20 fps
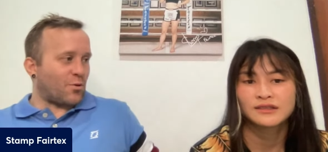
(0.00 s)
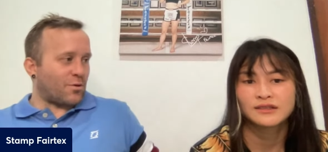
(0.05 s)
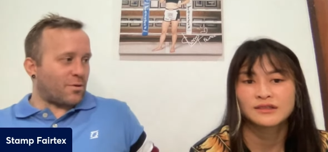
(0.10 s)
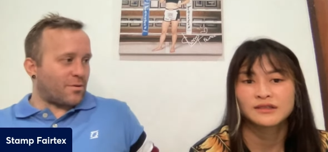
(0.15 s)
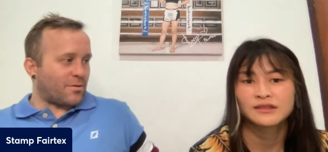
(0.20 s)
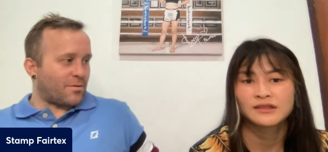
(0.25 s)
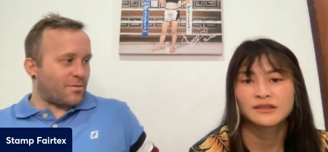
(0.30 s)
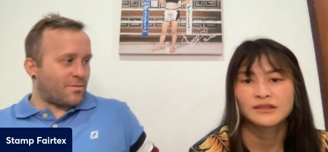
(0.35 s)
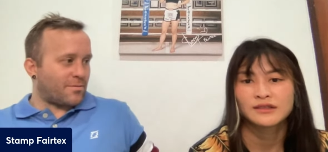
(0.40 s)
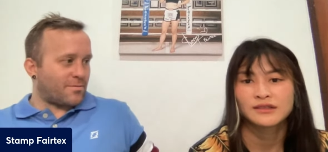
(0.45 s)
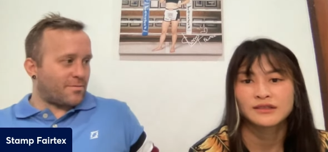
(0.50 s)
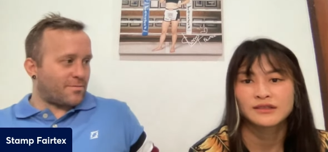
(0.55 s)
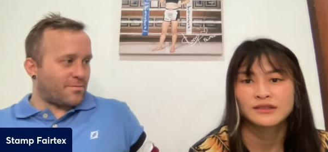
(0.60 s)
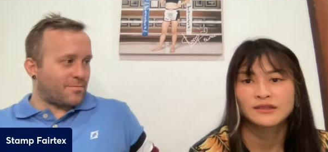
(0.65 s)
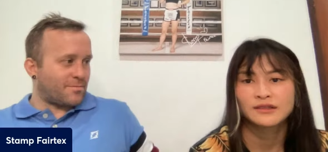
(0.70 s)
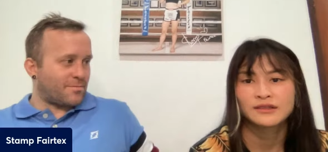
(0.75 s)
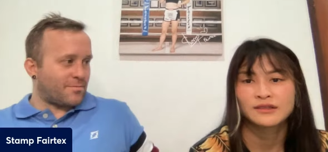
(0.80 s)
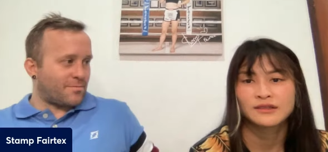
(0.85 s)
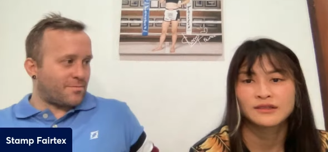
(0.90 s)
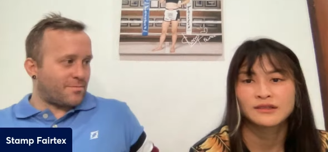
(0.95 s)

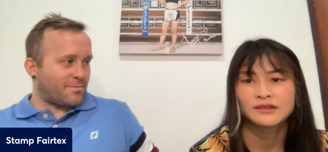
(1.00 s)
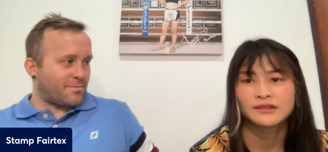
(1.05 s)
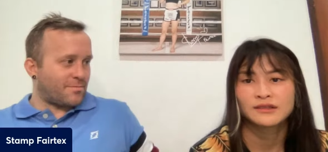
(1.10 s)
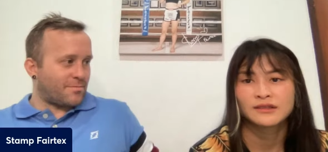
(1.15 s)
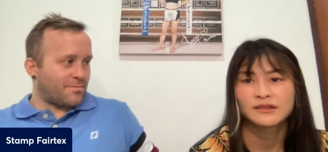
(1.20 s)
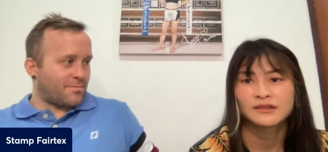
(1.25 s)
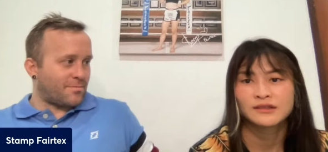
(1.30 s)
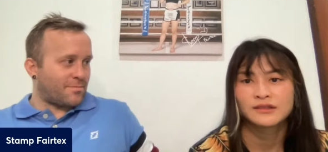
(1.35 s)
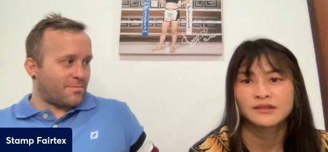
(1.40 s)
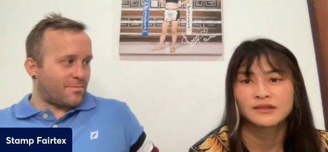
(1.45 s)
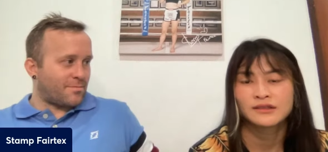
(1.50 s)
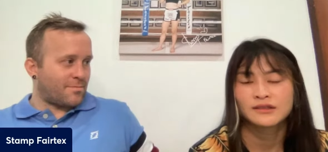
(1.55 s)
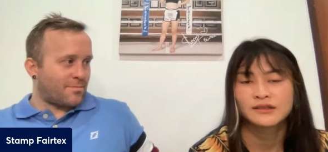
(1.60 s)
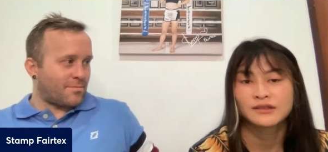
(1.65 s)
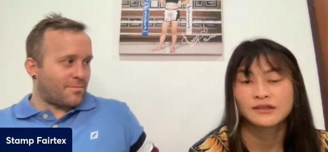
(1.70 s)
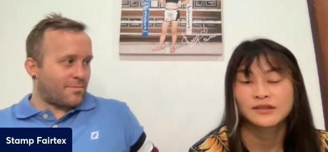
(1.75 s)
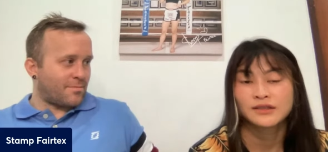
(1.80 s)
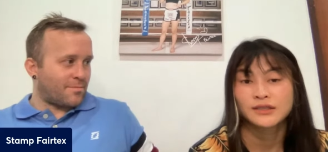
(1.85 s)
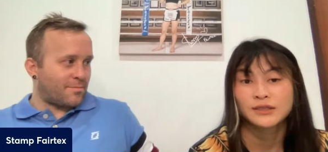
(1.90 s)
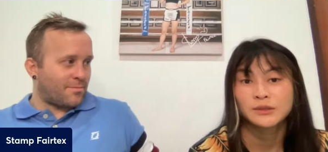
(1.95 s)

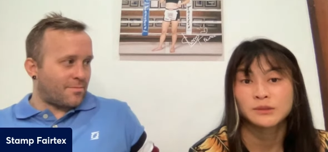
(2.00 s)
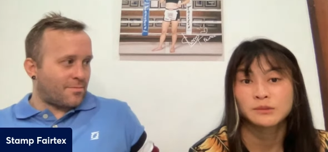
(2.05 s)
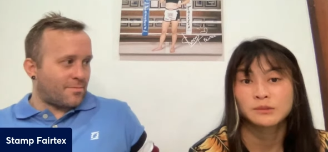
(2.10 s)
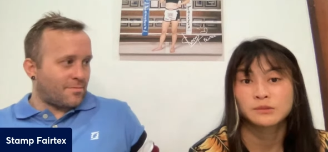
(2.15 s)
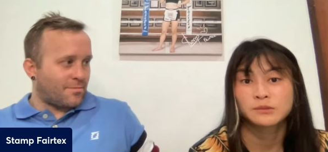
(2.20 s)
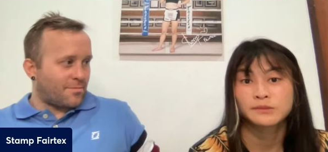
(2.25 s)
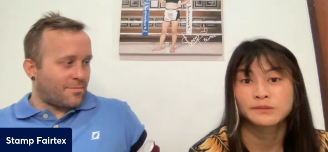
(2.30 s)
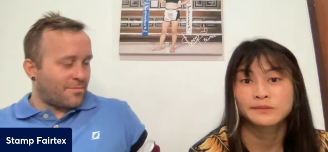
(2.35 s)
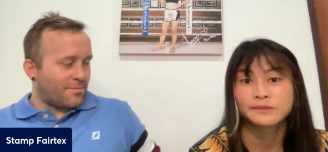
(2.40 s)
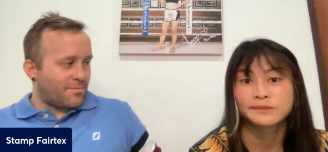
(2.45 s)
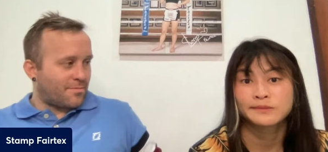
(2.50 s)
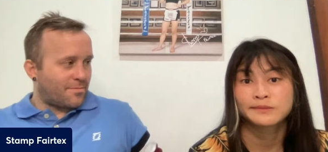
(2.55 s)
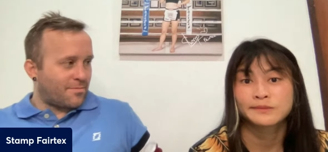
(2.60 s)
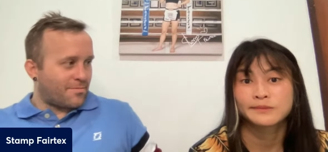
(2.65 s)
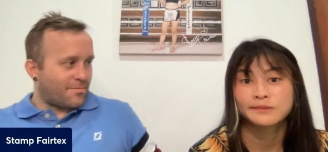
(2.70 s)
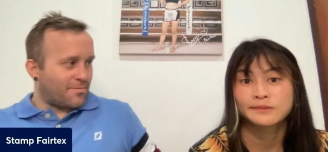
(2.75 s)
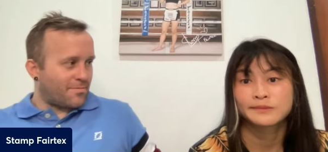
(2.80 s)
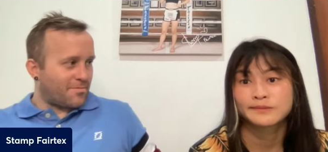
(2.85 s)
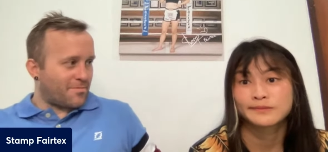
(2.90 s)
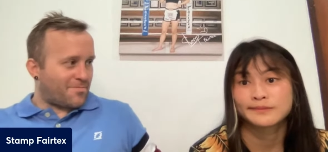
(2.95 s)

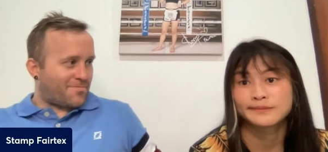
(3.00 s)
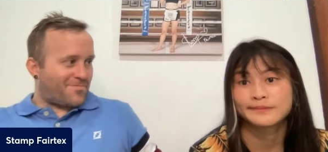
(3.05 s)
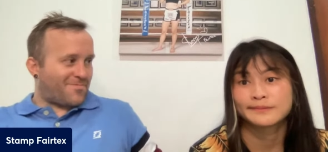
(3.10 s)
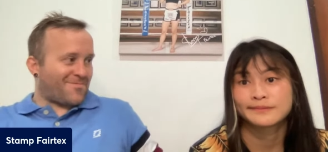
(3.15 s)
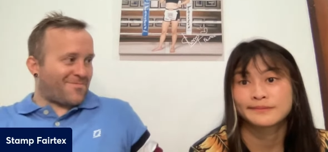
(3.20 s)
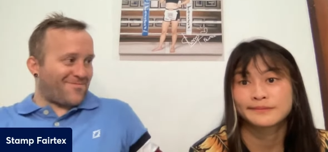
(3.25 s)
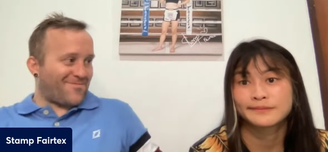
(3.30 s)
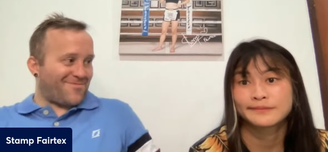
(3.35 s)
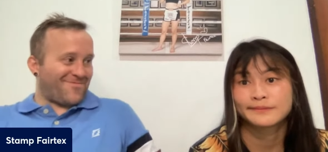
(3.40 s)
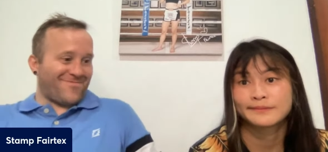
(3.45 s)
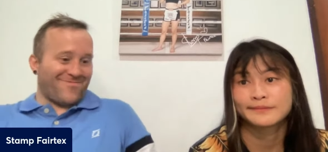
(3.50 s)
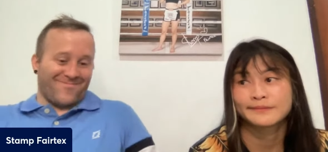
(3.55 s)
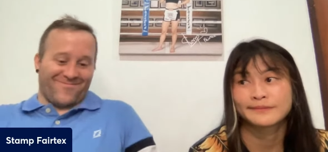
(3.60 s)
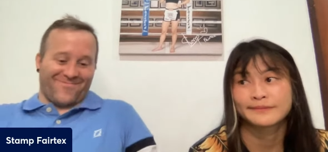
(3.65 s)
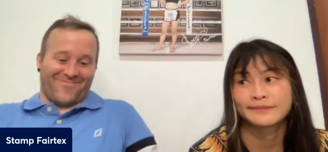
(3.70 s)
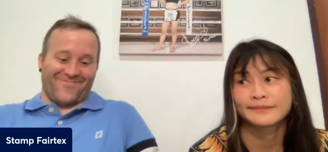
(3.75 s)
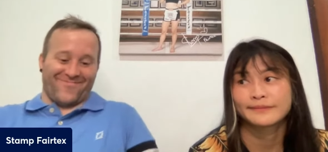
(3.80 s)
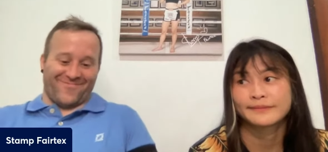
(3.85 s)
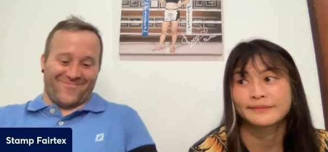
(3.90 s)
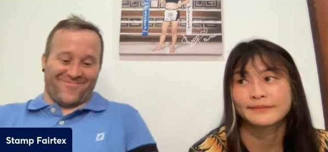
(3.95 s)

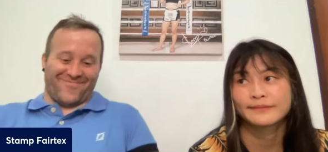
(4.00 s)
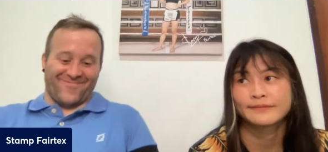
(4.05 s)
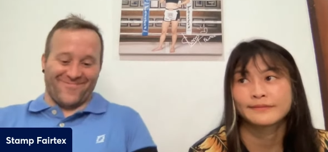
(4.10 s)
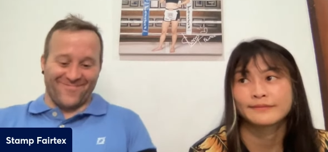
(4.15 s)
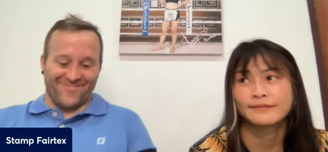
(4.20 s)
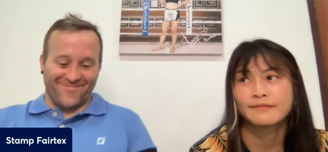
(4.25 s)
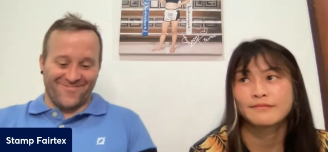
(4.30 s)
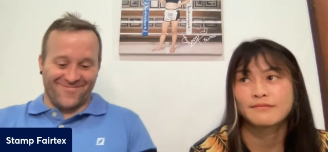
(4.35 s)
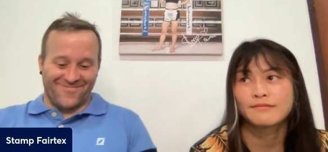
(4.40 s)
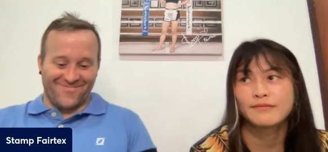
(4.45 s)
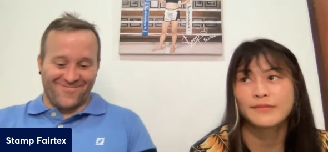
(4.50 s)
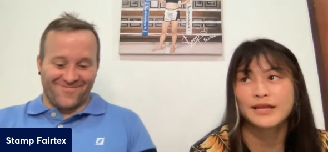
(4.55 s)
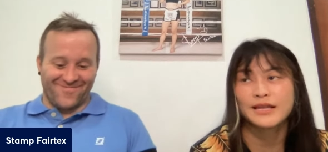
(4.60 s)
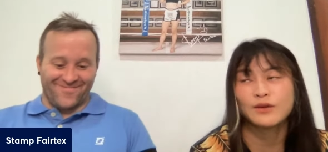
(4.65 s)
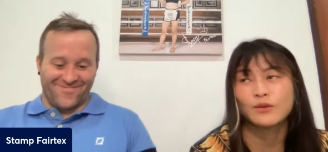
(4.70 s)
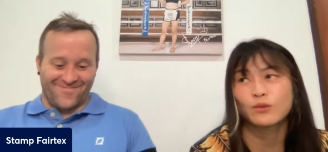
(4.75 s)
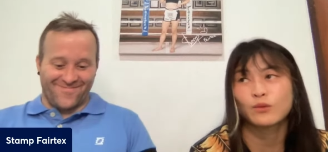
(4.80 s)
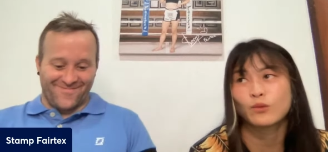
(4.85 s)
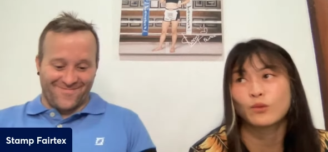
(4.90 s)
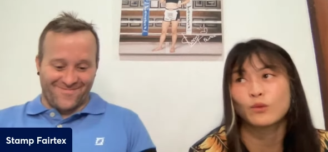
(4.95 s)

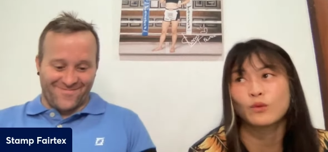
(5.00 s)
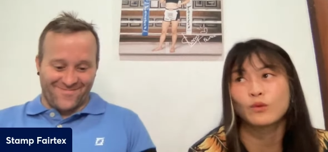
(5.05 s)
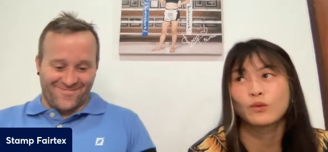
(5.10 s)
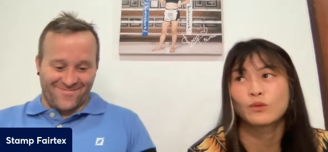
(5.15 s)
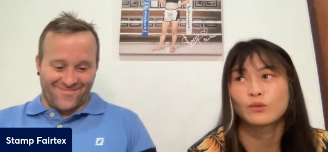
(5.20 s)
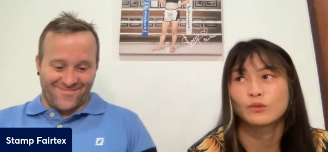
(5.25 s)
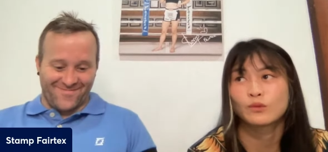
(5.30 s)
(no one is talking)